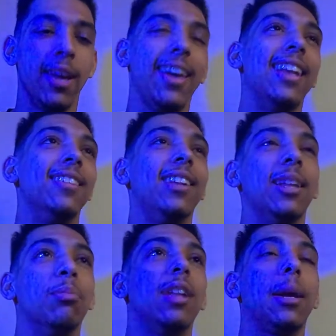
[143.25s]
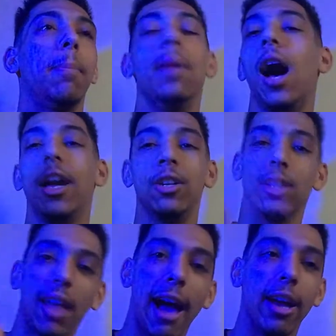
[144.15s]
And Salem's like, "Nah, you're
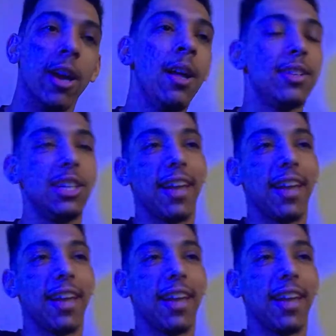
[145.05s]
a liar." She